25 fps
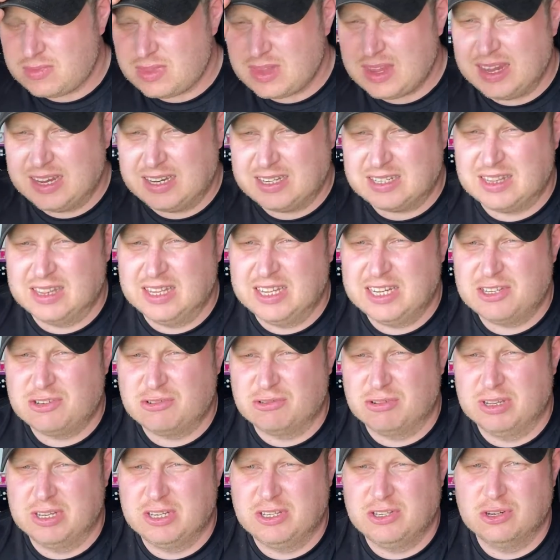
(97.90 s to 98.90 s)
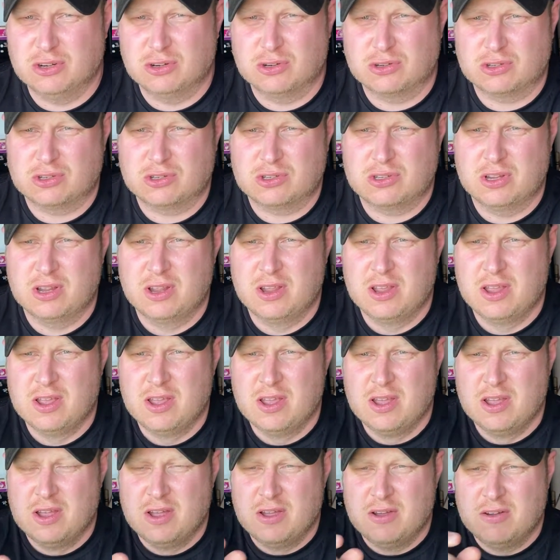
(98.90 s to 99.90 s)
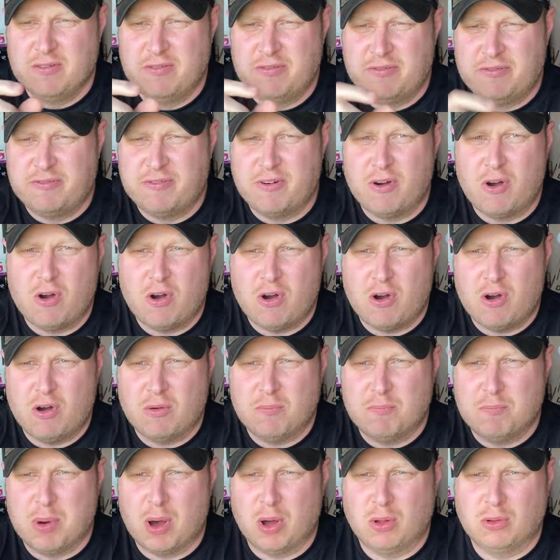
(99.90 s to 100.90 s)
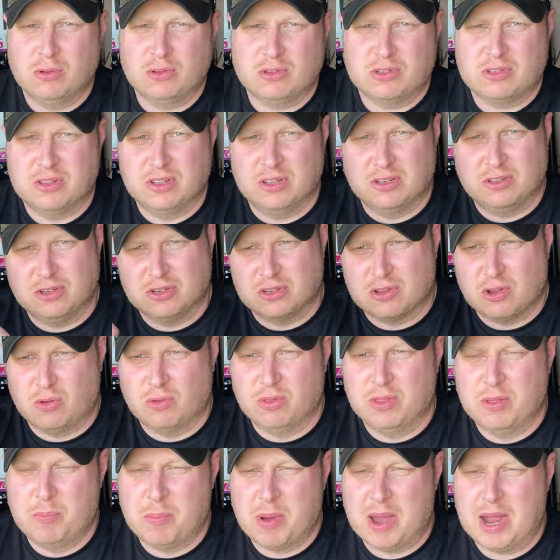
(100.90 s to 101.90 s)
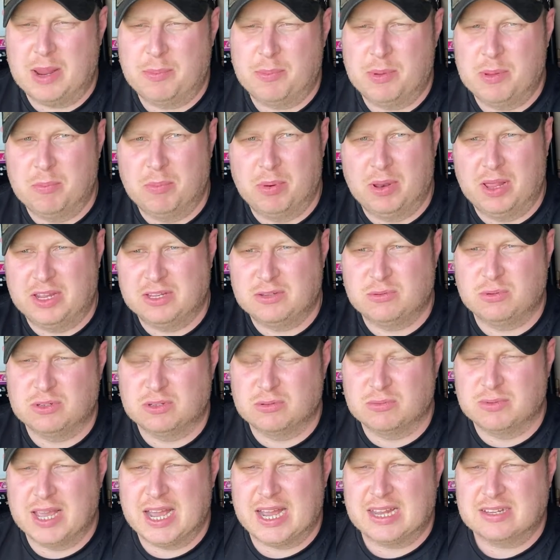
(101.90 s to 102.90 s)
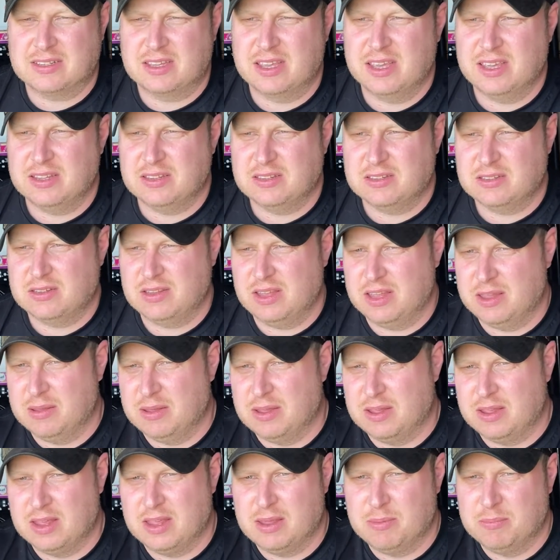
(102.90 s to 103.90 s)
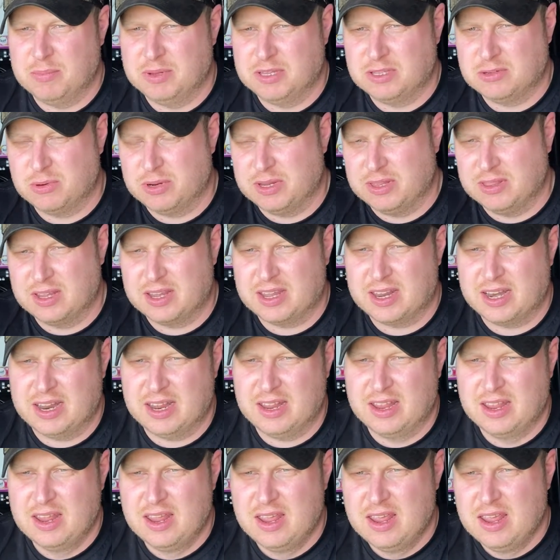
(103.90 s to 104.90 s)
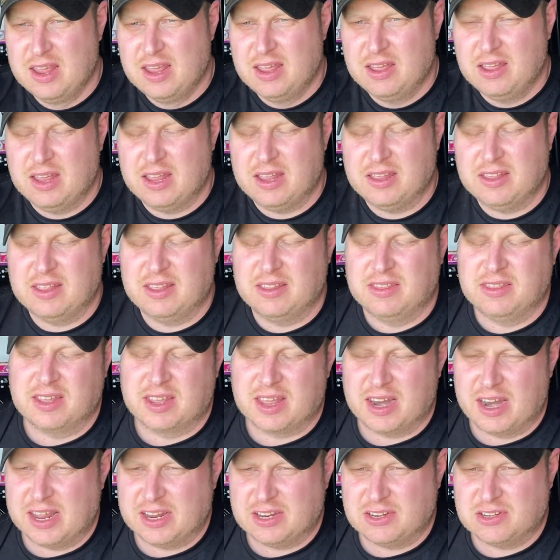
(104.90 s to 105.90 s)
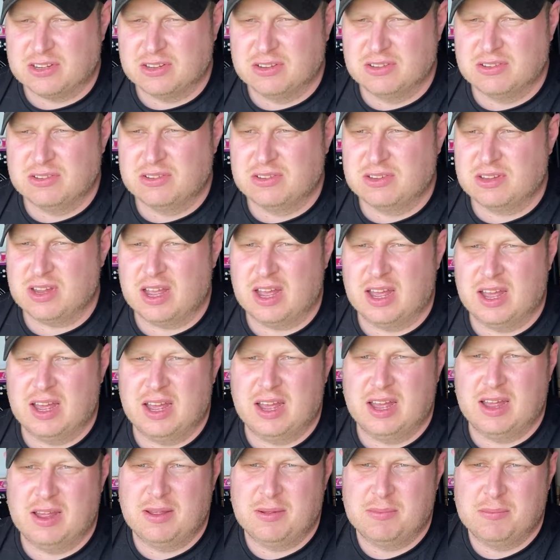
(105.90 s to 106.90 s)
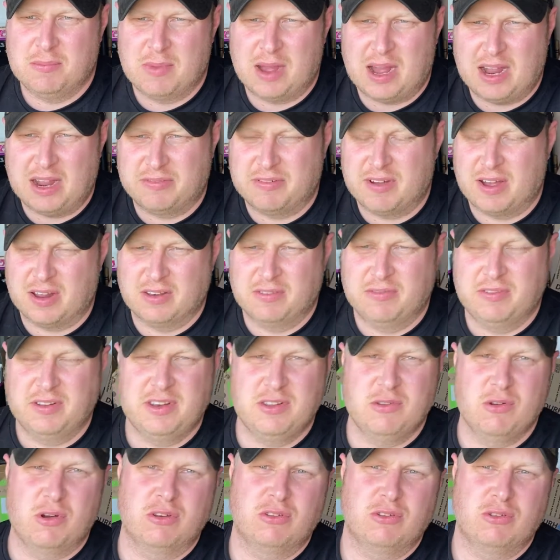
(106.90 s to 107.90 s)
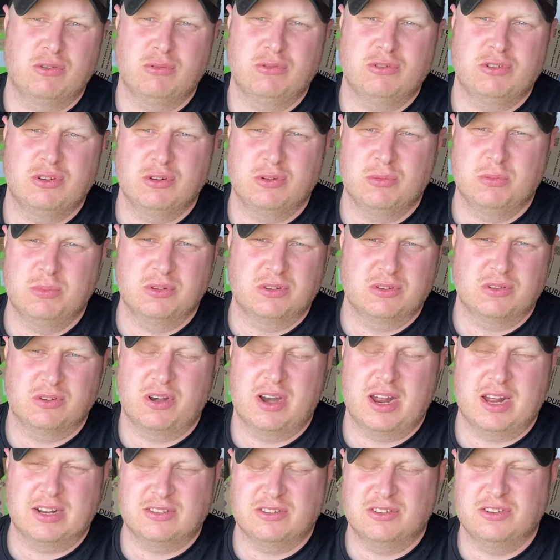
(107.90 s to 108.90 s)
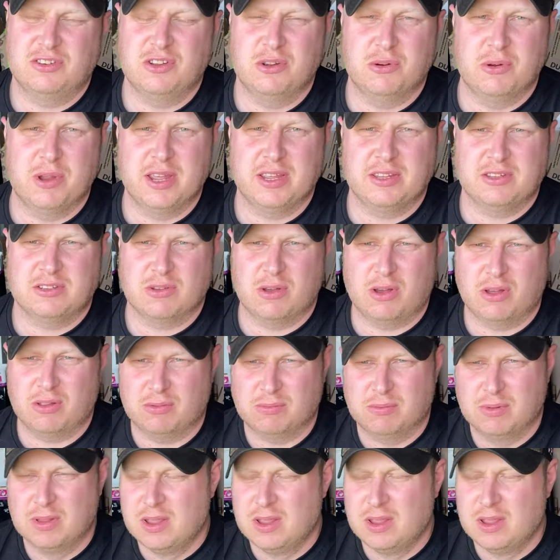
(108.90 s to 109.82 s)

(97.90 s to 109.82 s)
It's literally just 4 bolts that just hold the pipe in place with some gaskets in between the connections. I found a video on YouTube sort of how to do it, so